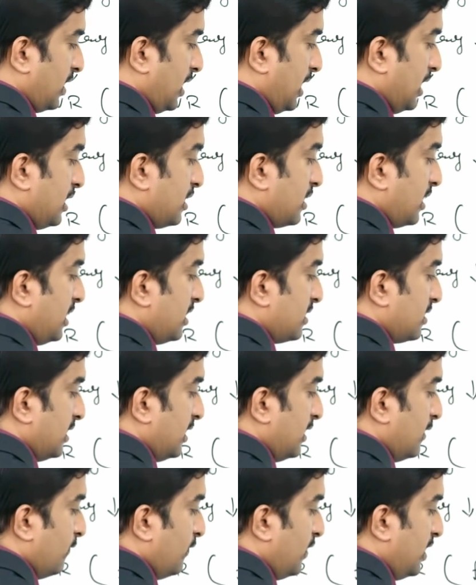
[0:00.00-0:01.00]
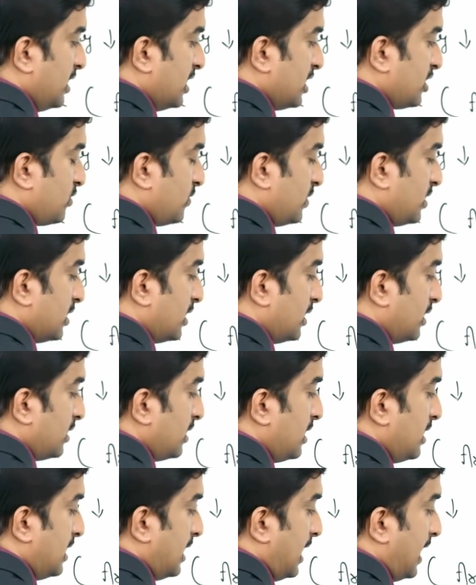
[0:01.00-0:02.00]
increase in venous return,
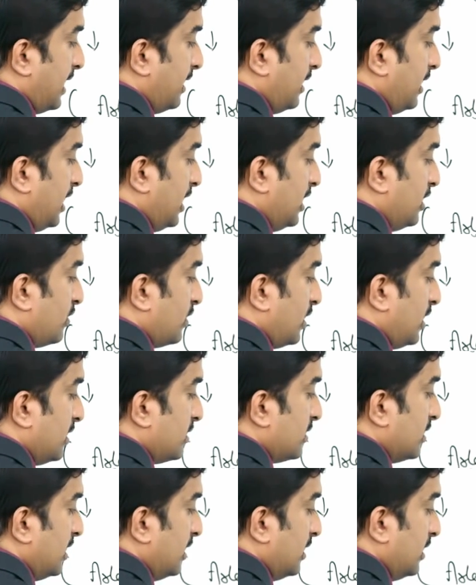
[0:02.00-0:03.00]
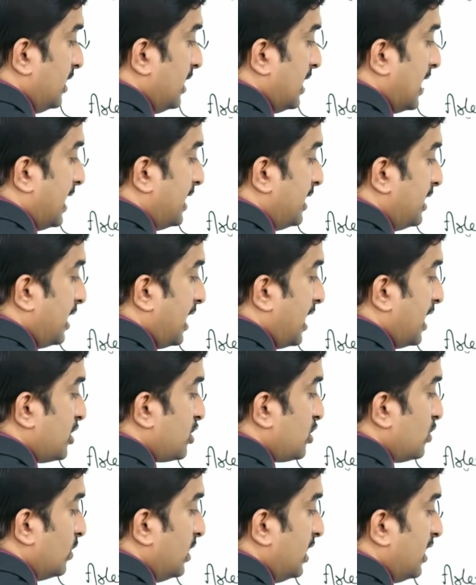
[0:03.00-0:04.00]
and increase in the
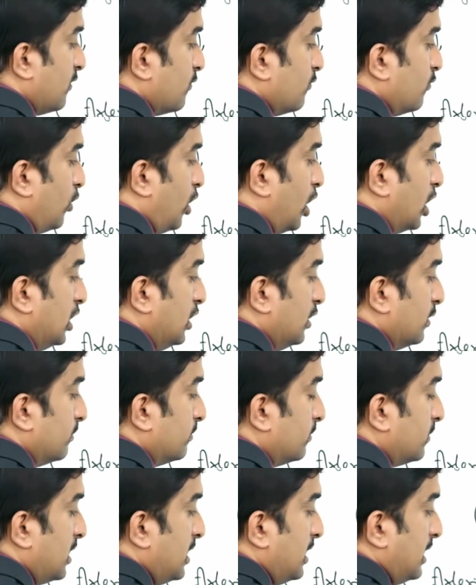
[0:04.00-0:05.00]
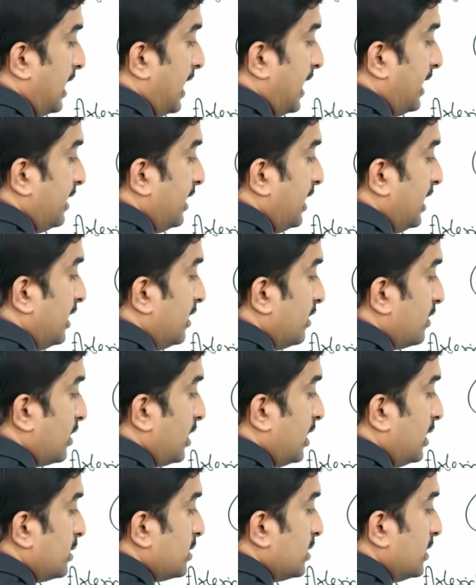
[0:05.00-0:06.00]
end-diastolic volume and
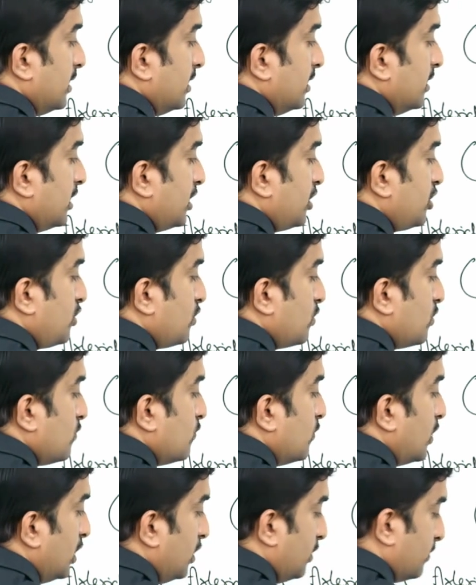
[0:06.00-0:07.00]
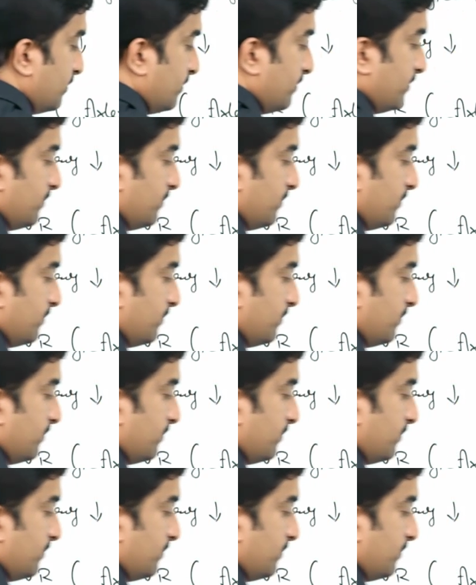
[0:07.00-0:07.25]
increase in the stroke volume.